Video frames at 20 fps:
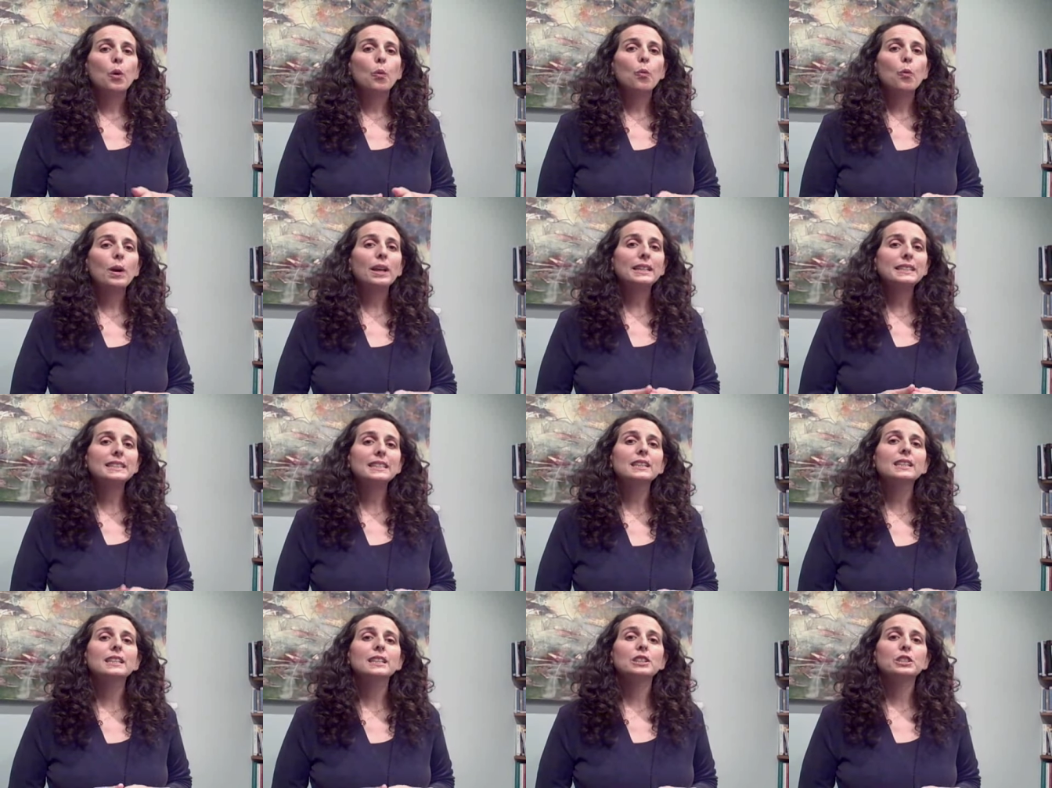What is
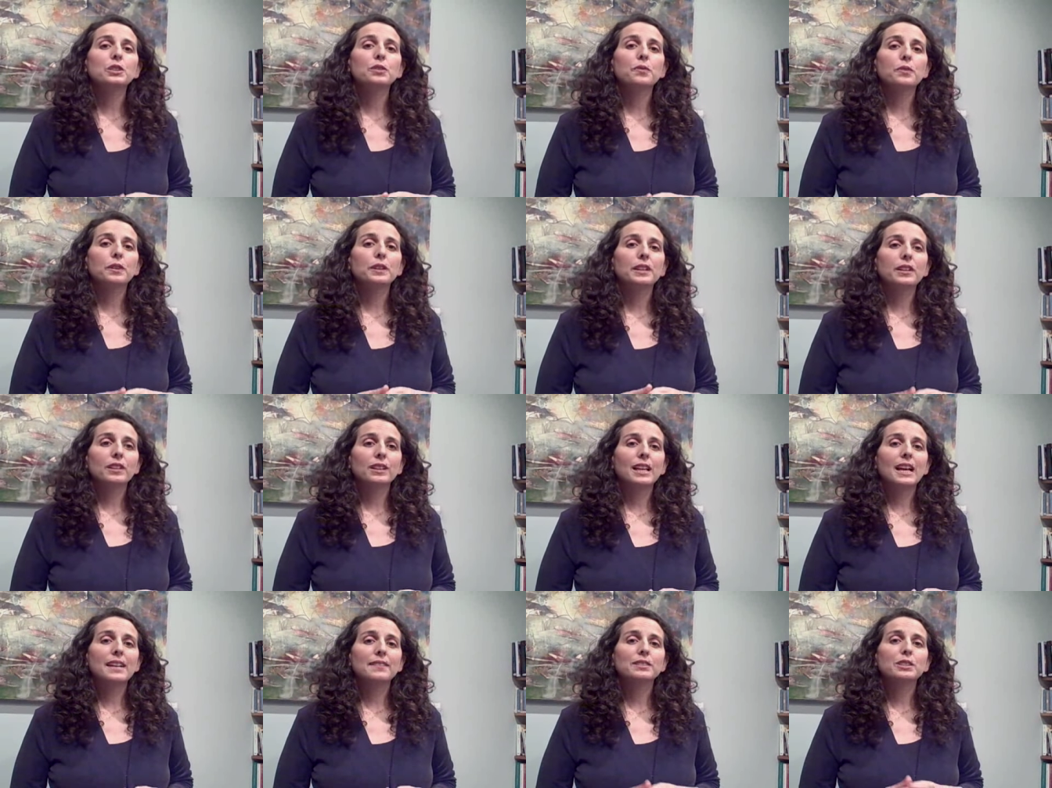it going to do for their
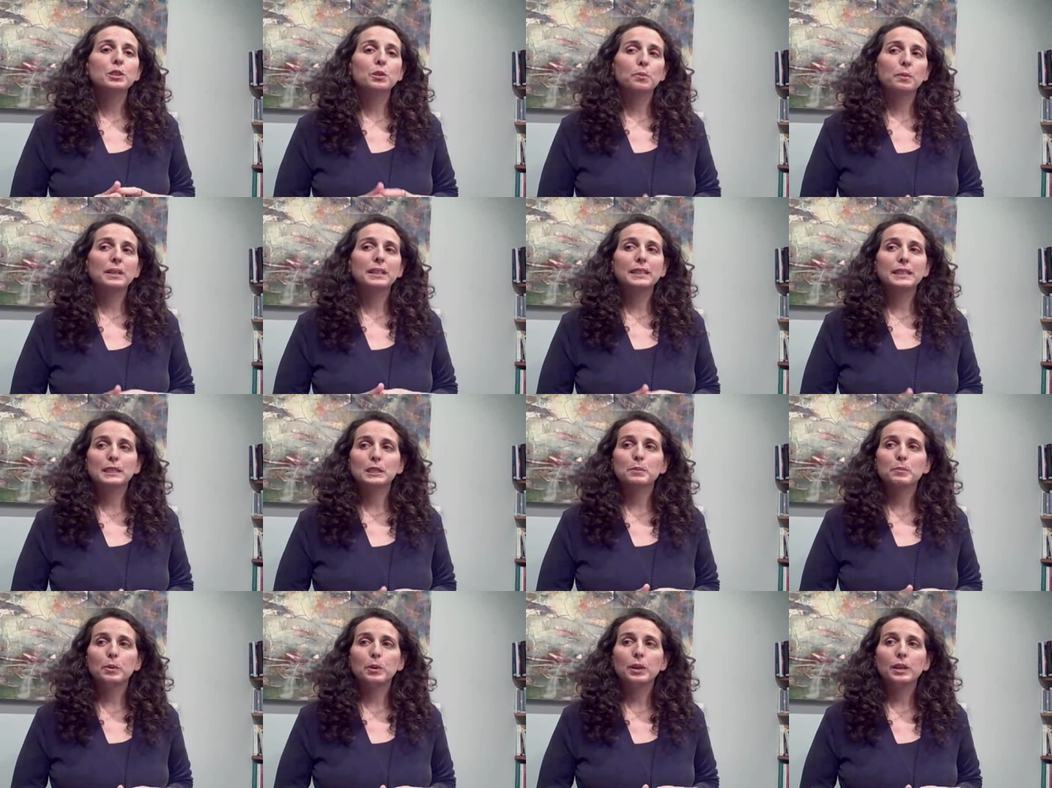lives to read
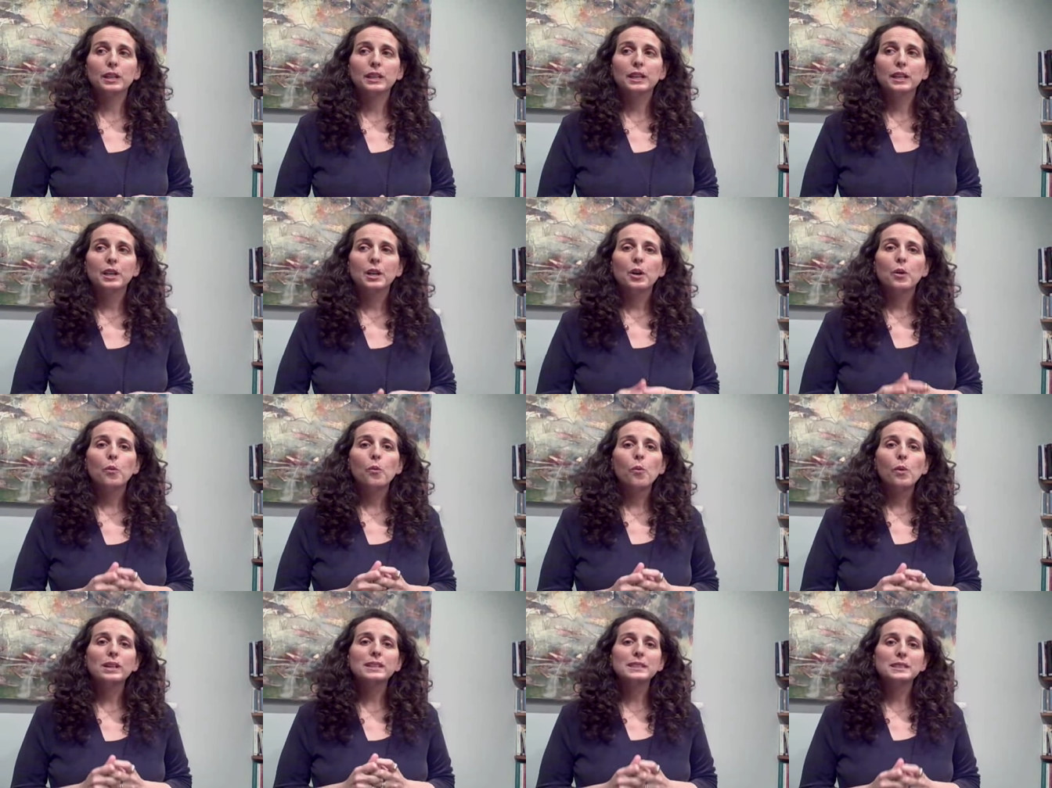this book?
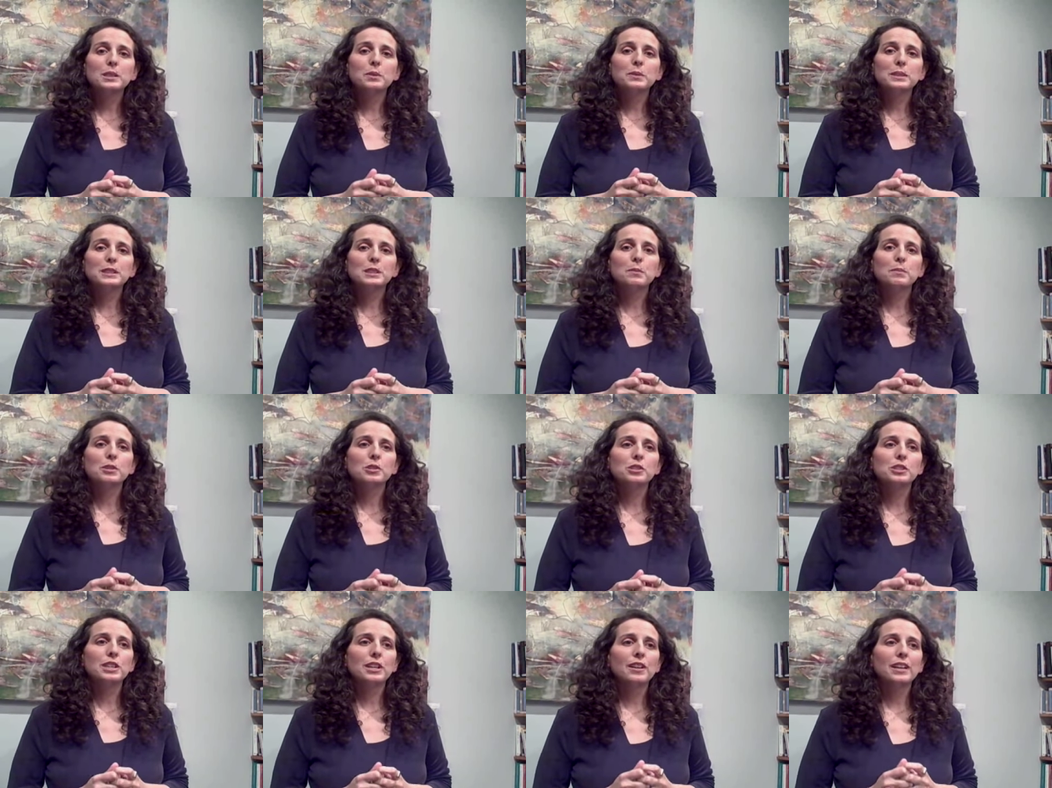What's the wisdom you're
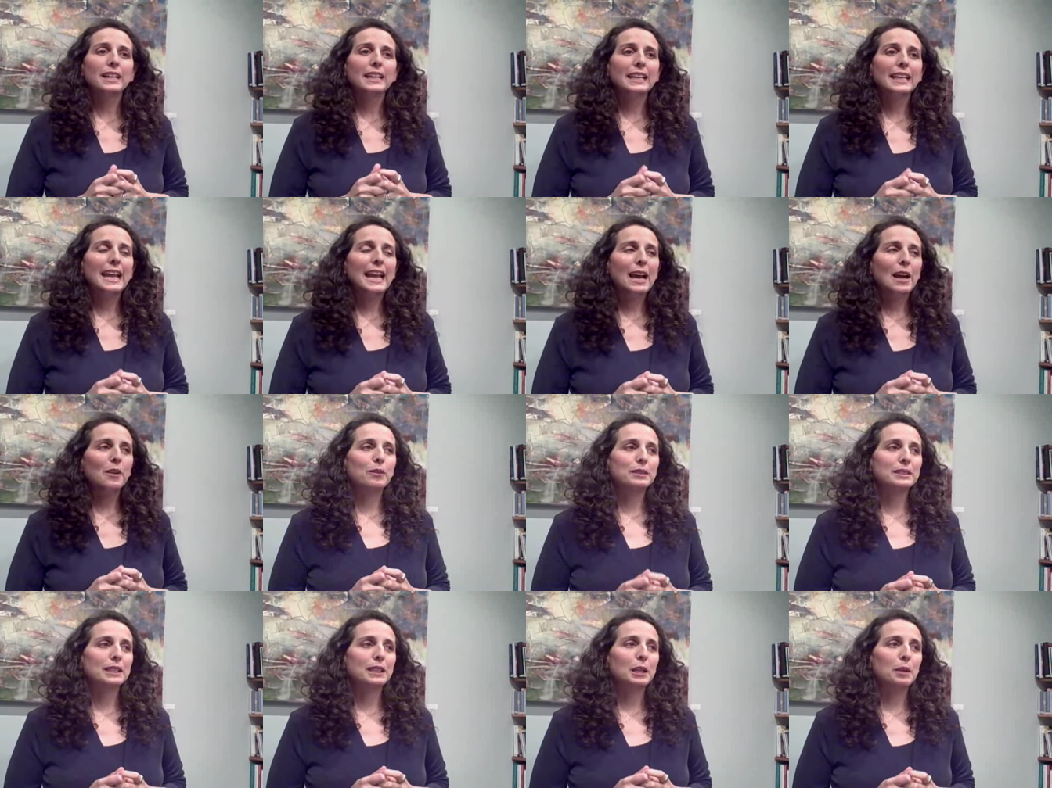sharing, and how
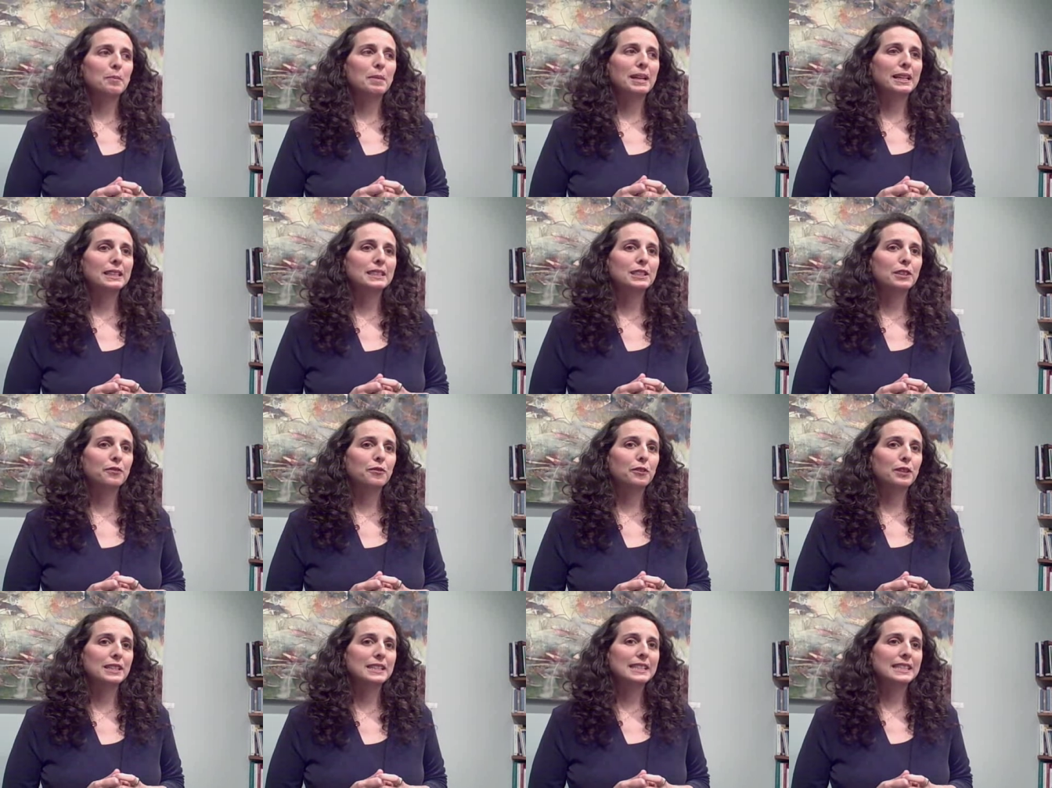is it going to make a
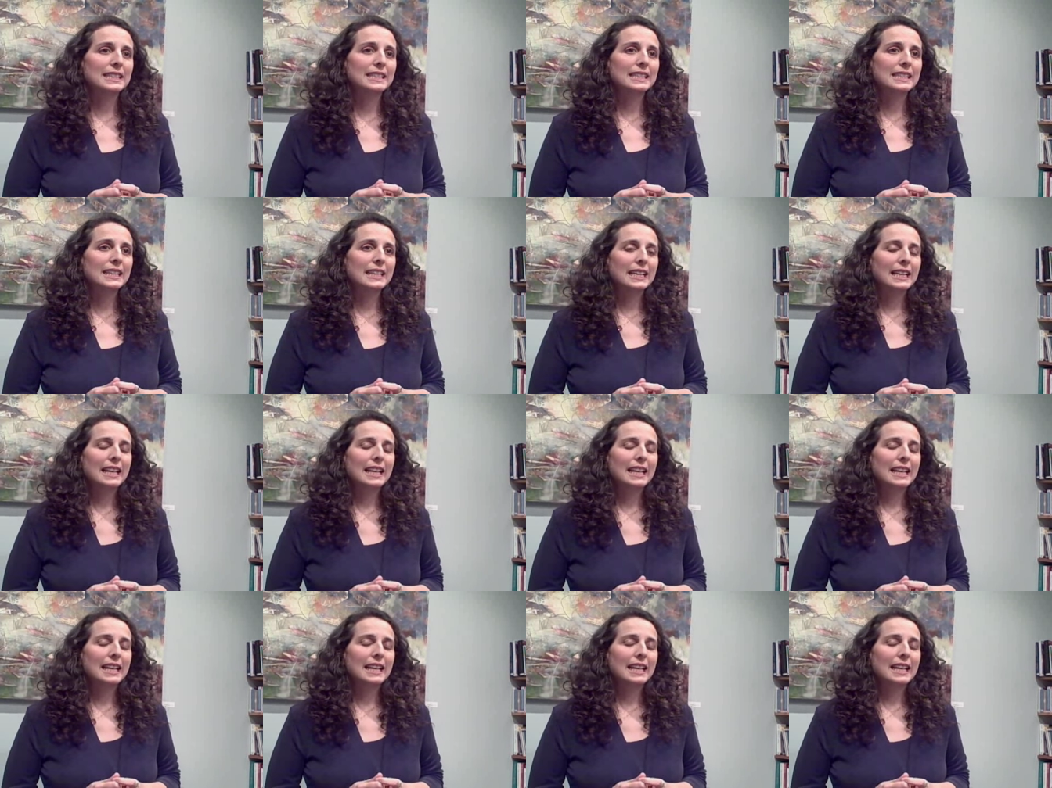difference?